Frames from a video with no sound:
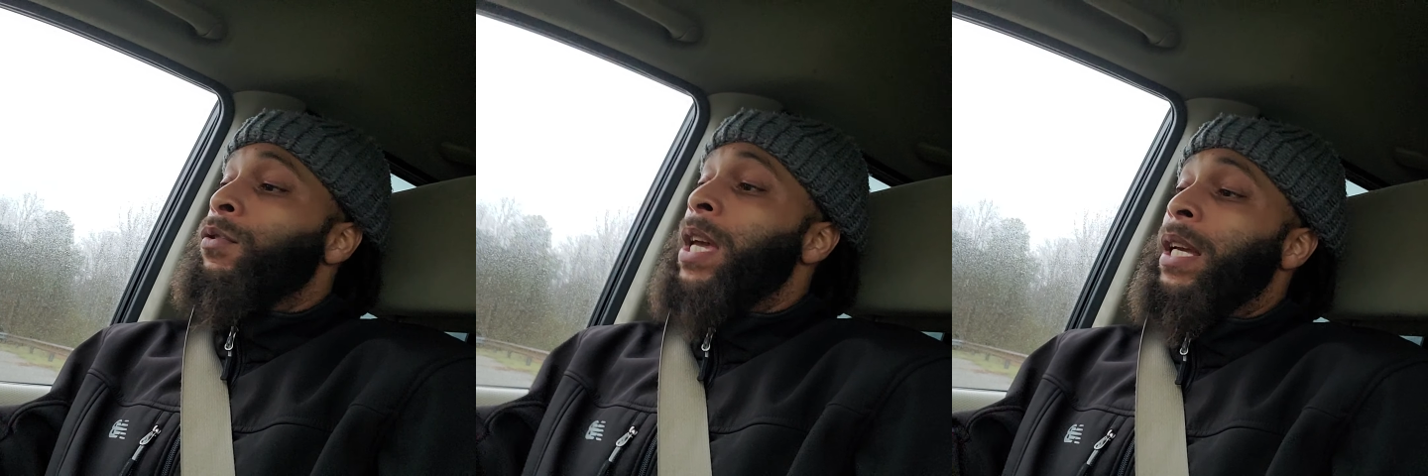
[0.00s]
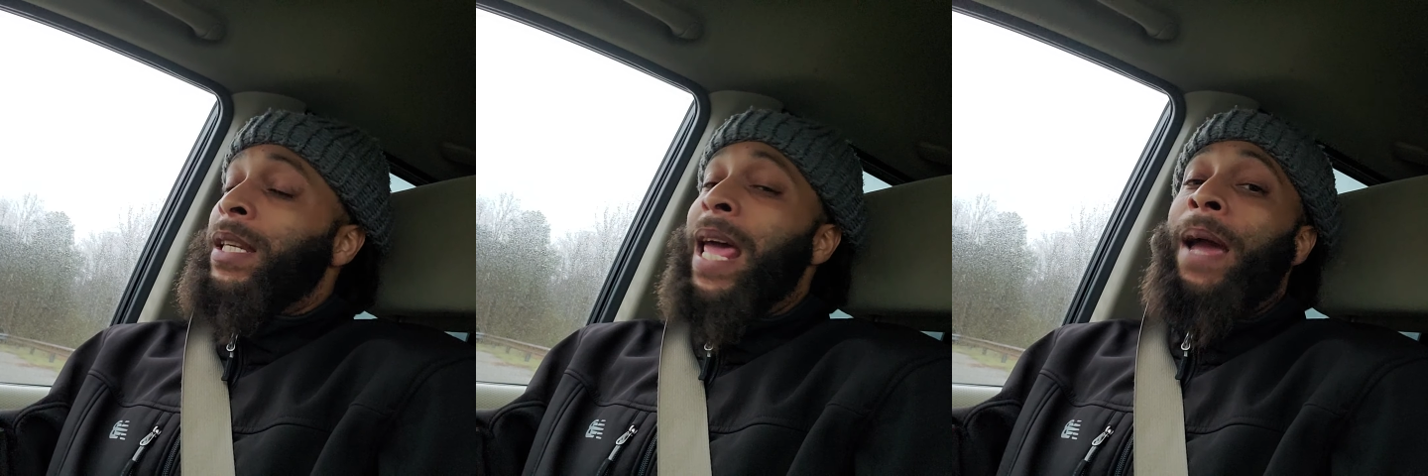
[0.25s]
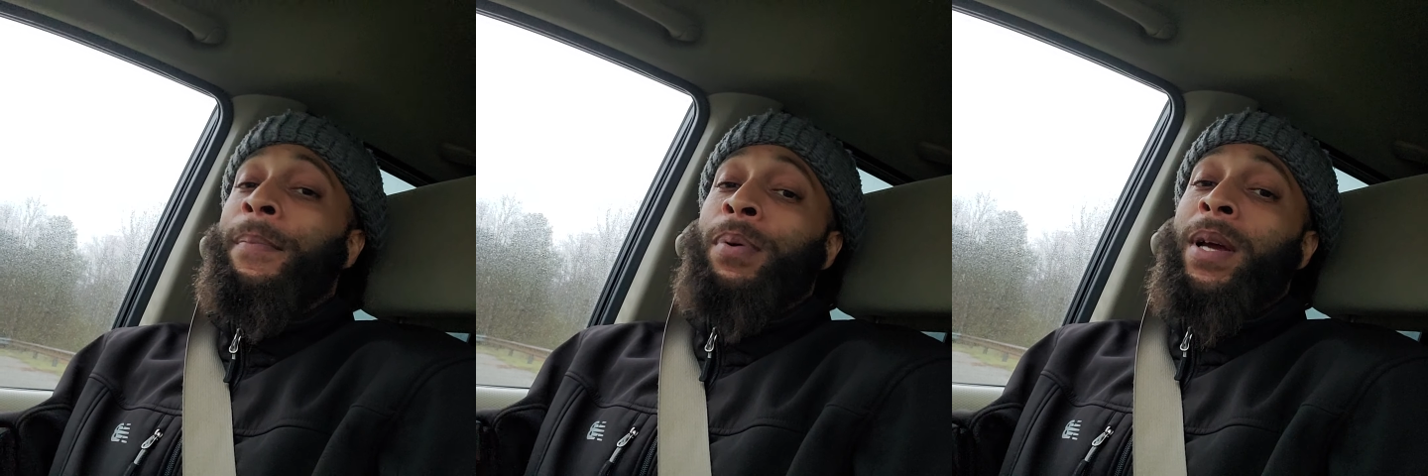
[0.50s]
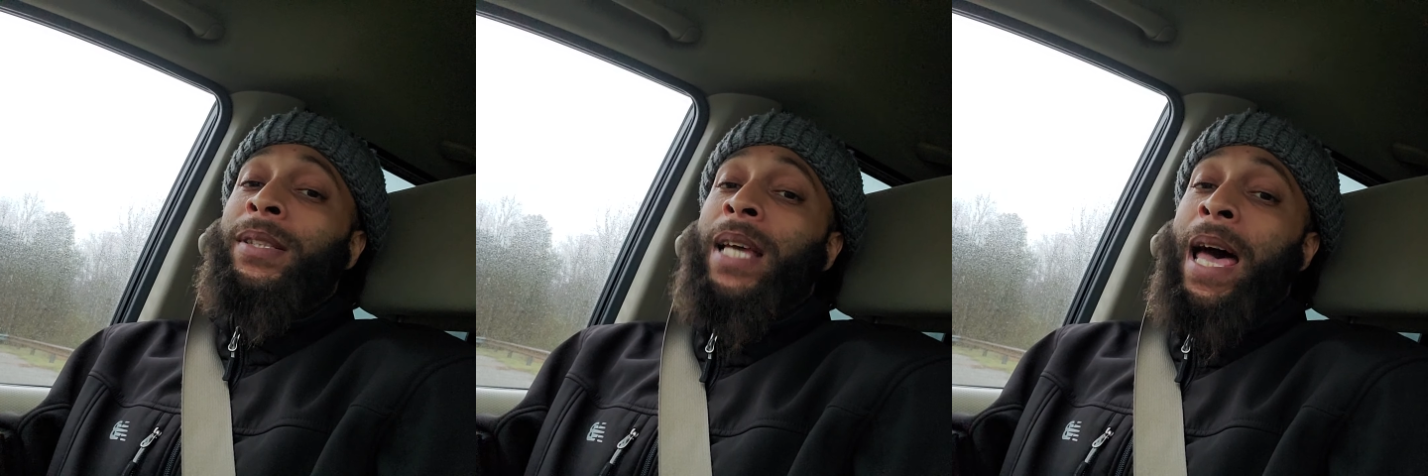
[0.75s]
take Dak
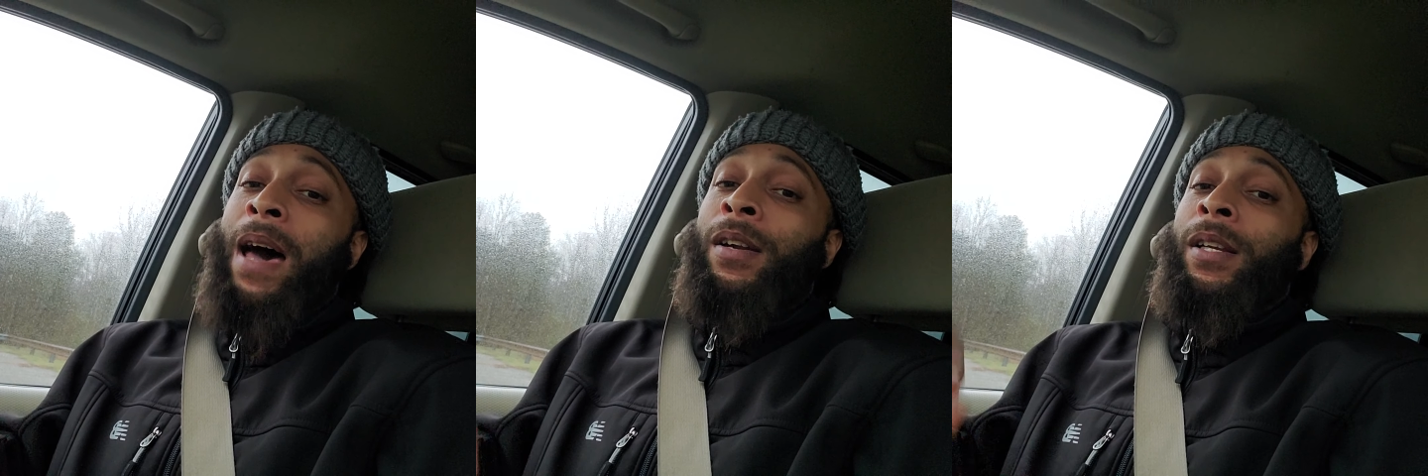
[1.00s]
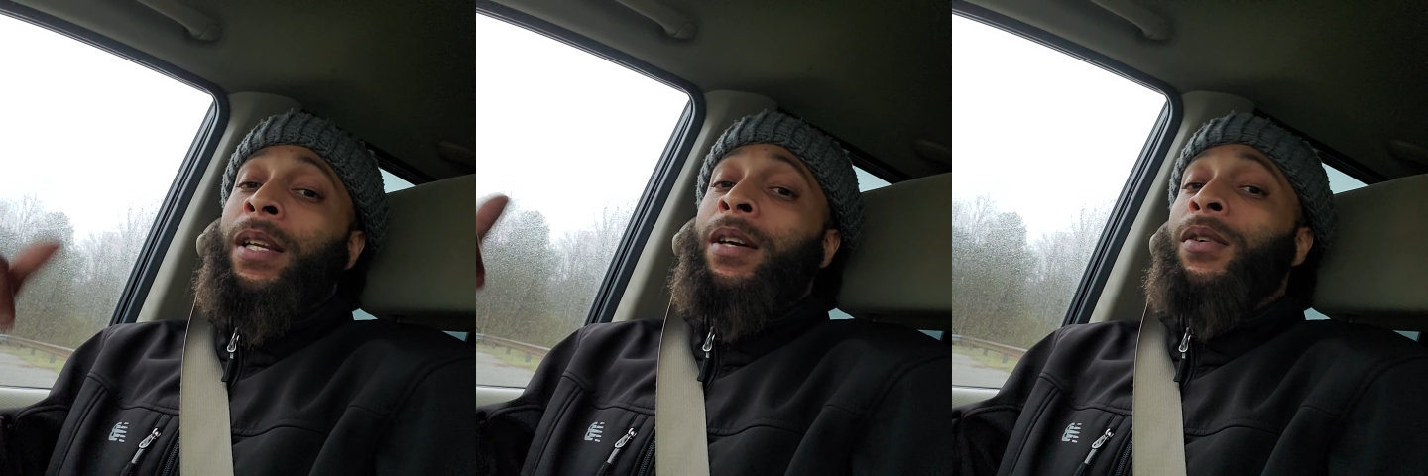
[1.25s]
Prescott out of the